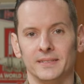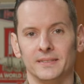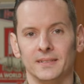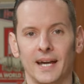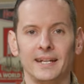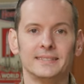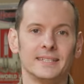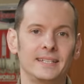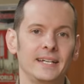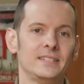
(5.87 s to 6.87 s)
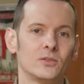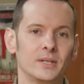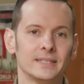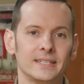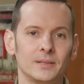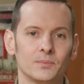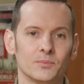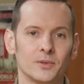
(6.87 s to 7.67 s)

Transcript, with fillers: here, and in today's quick tip,